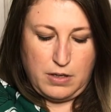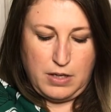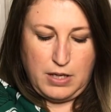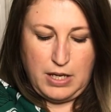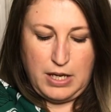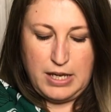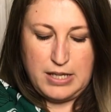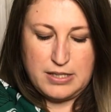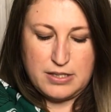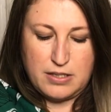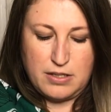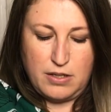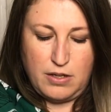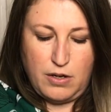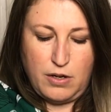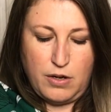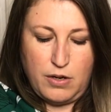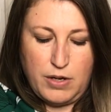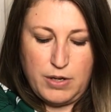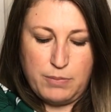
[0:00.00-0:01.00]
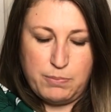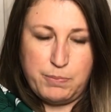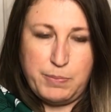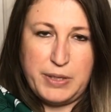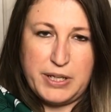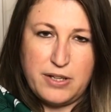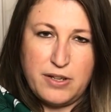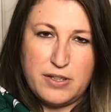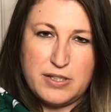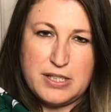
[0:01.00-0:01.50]
It's
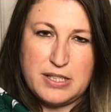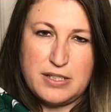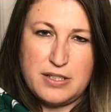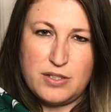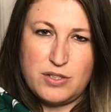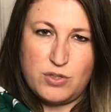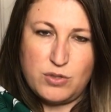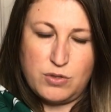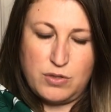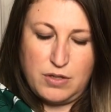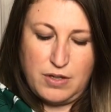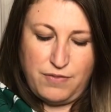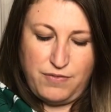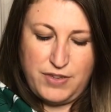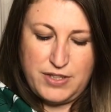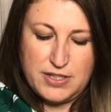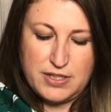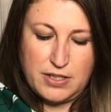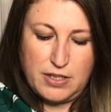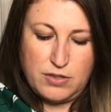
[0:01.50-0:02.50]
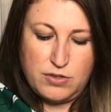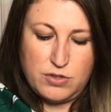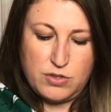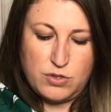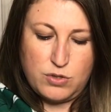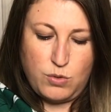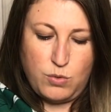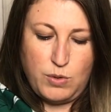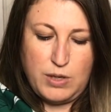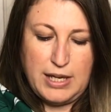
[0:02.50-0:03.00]
because it's a viscose
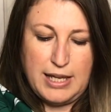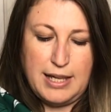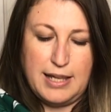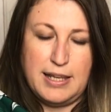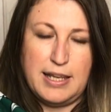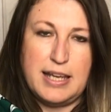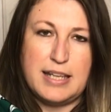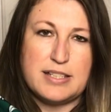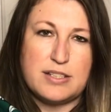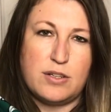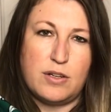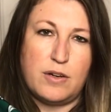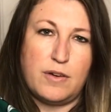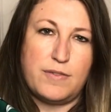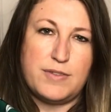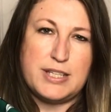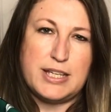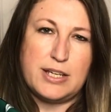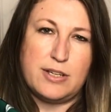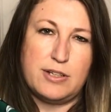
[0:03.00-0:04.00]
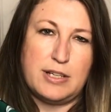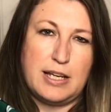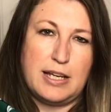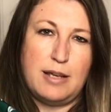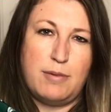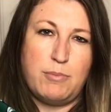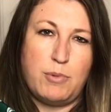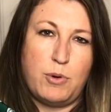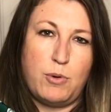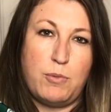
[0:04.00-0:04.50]
twill, it's obviously got a
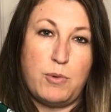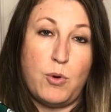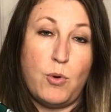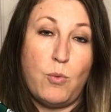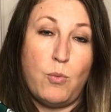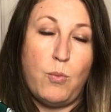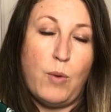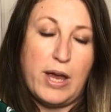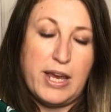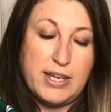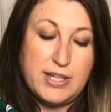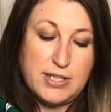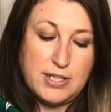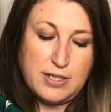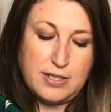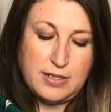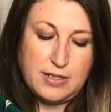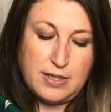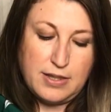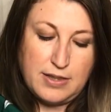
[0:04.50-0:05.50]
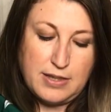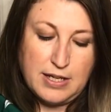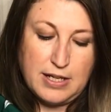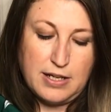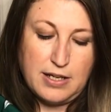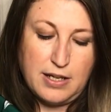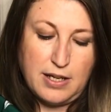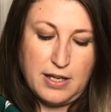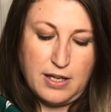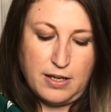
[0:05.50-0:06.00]
little more weight than
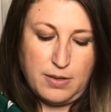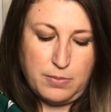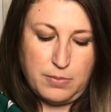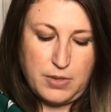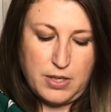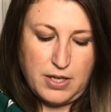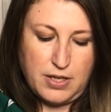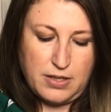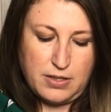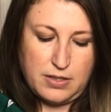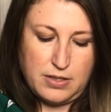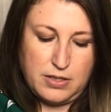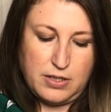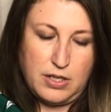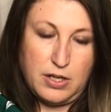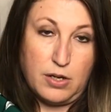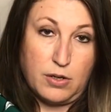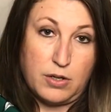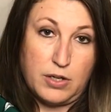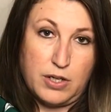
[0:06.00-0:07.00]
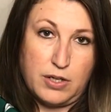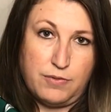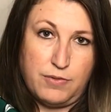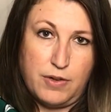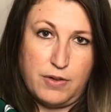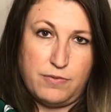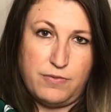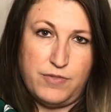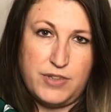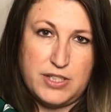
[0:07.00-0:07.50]
you know, kind of
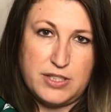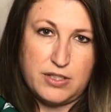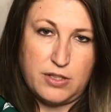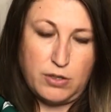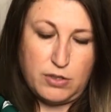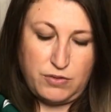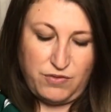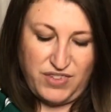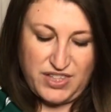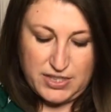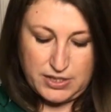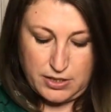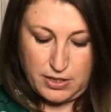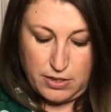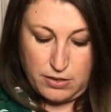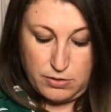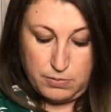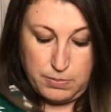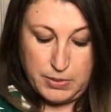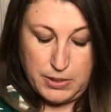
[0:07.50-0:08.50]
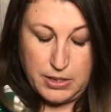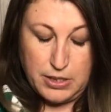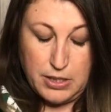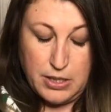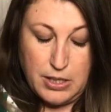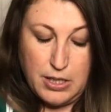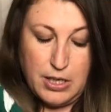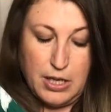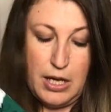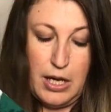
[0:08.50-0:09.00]
a viscose, but
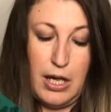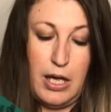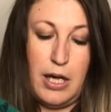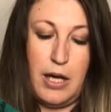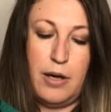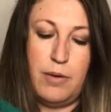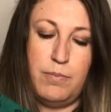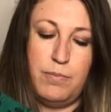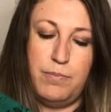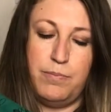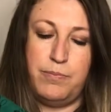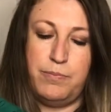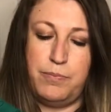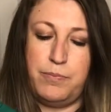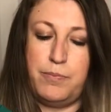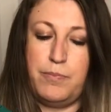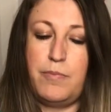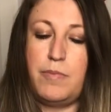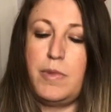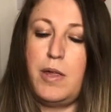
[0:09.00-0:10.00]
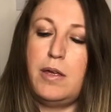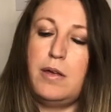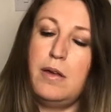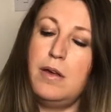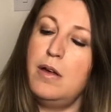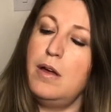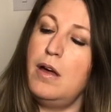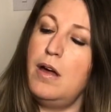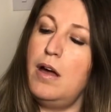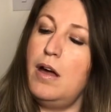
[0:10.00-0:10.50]

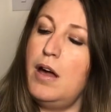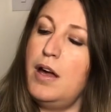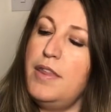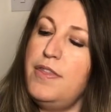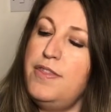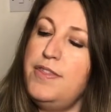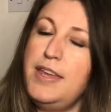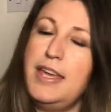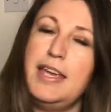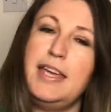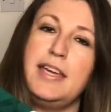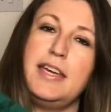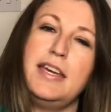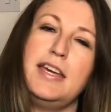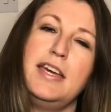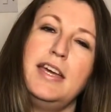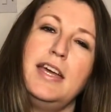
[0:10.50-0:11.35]
I think